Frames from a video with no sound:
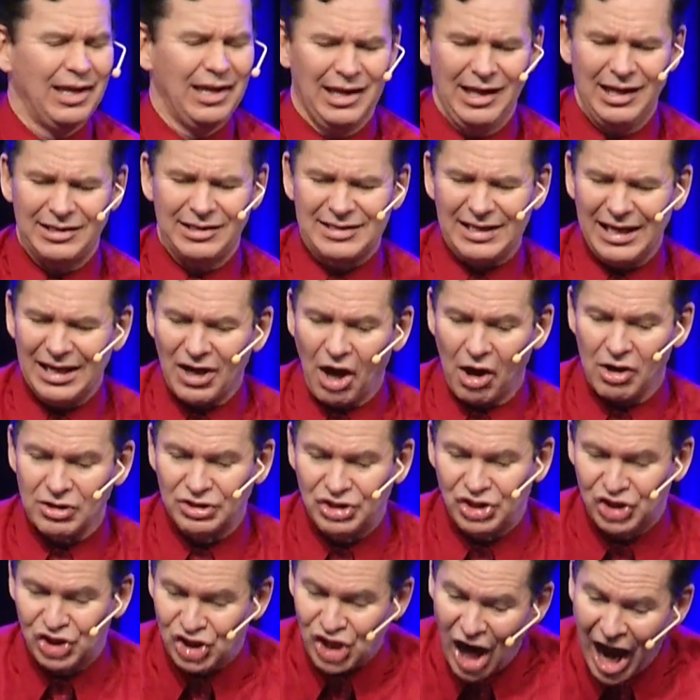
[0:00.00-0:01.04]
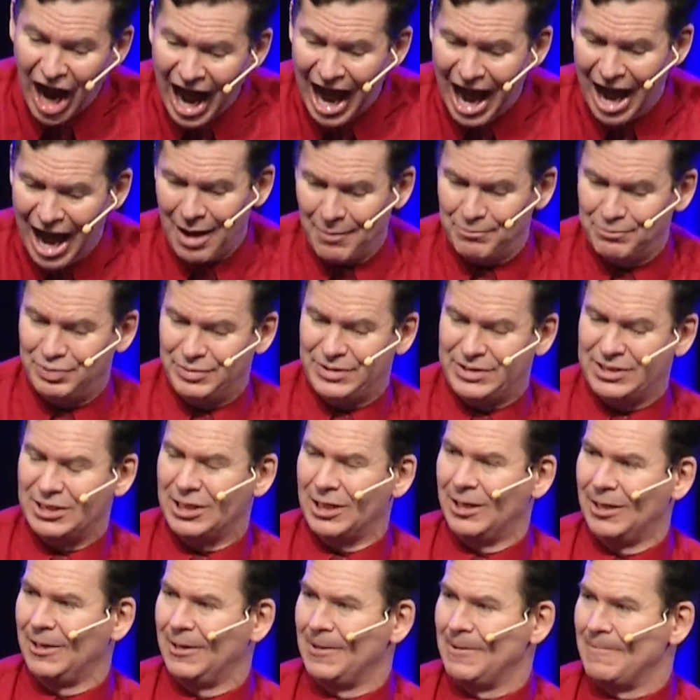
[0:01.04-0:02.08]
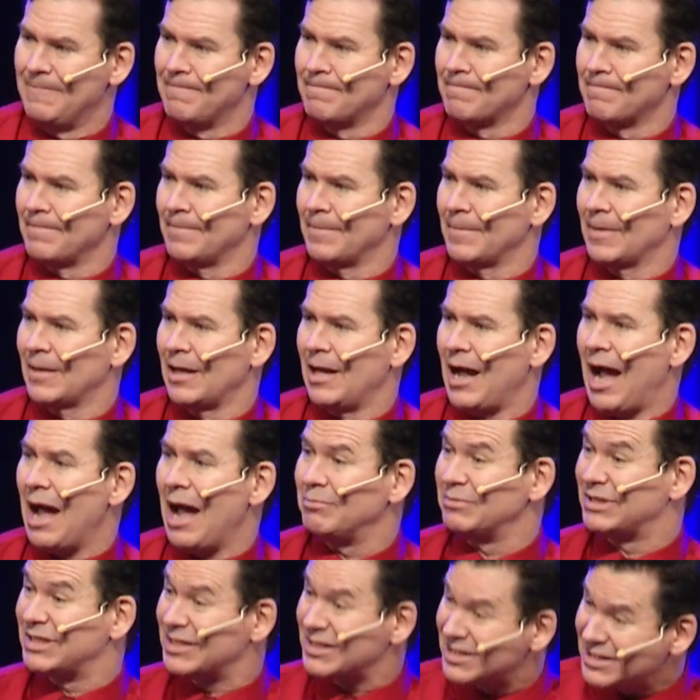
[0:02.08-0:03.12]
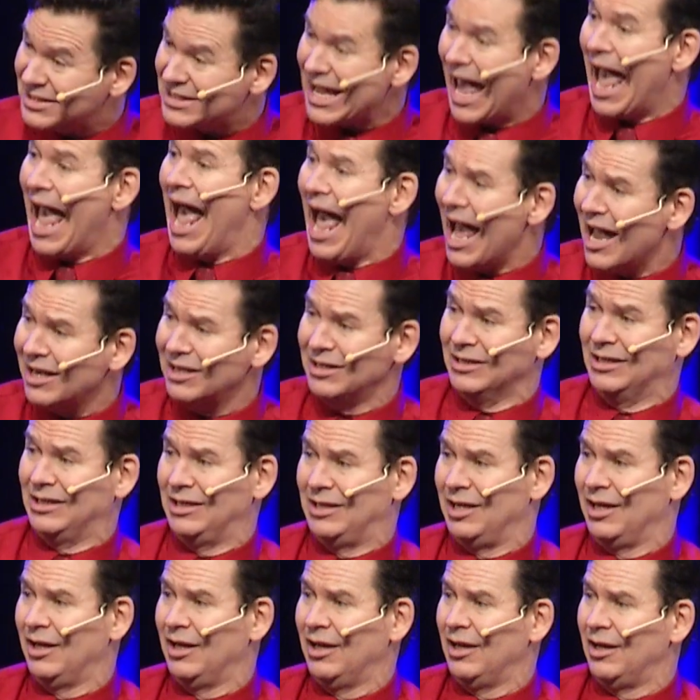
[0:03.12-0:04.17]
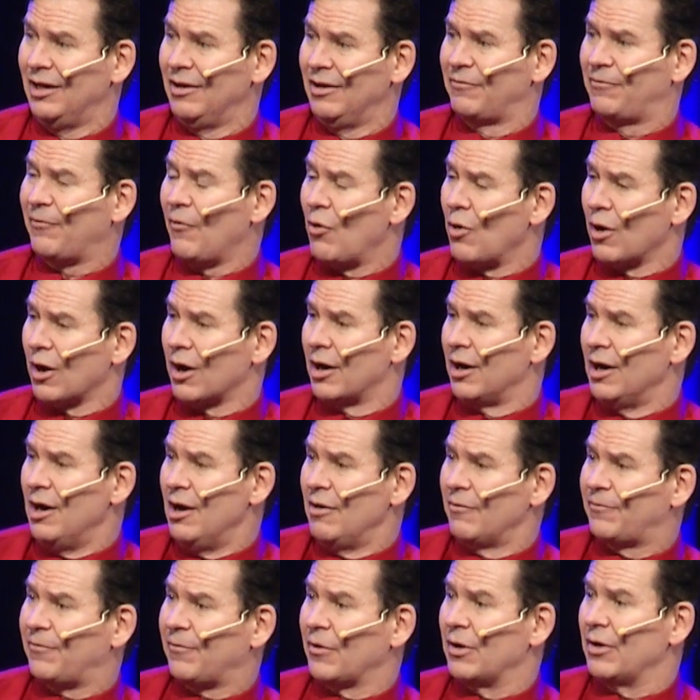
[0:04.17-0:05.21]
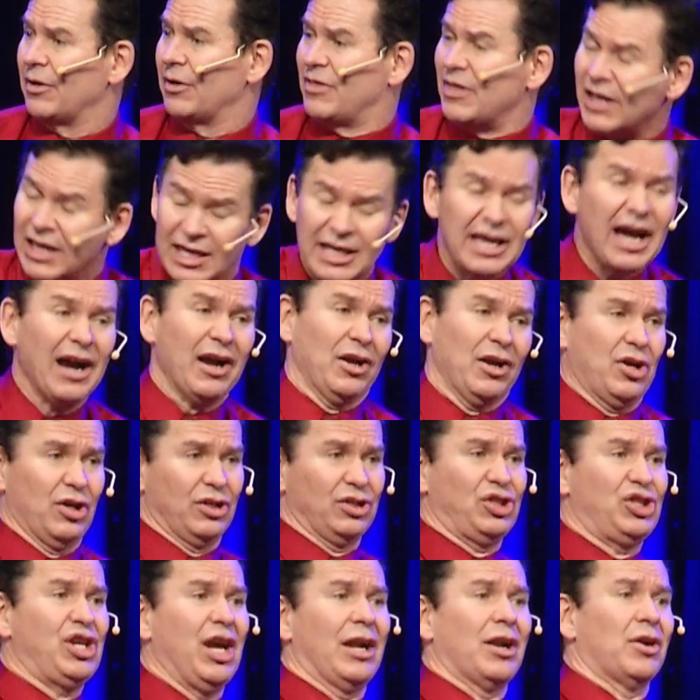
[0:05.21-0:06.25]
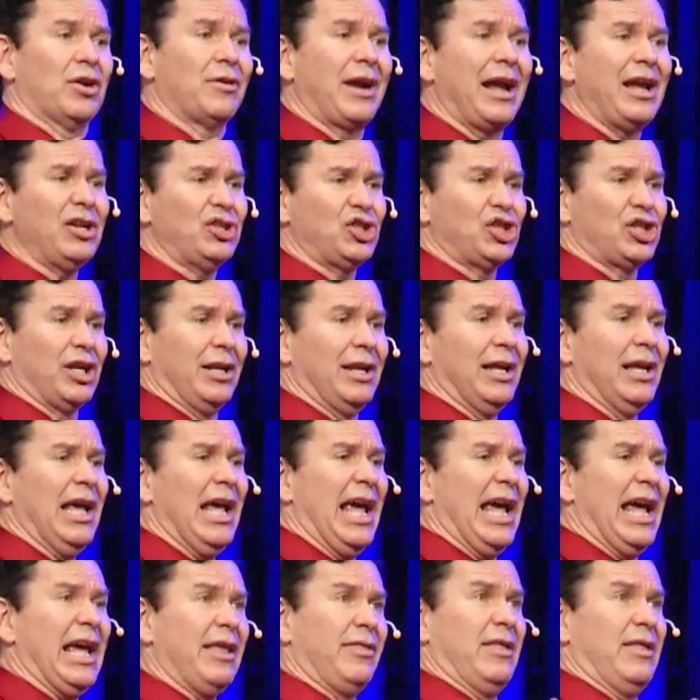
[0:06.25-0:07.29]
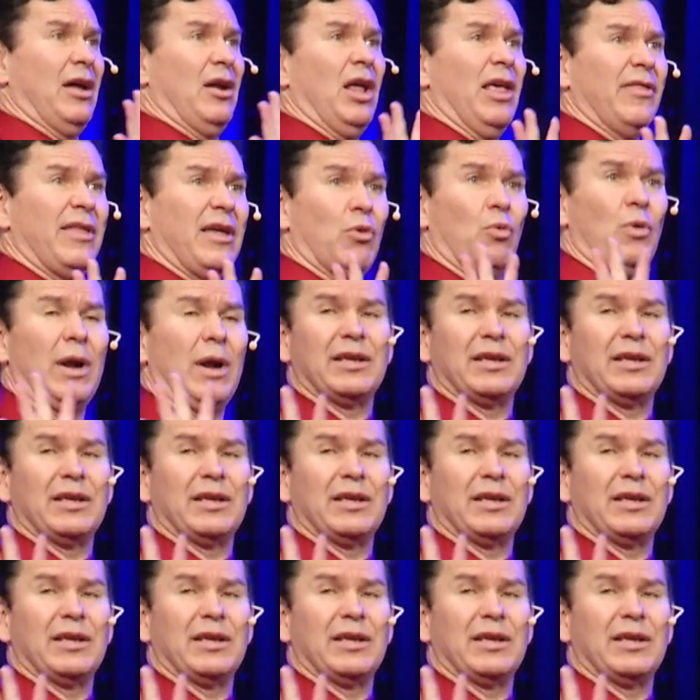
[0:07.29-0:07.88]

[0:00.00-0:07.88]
it's in our jobs. I'm saddened for, for the younger generation in that, that what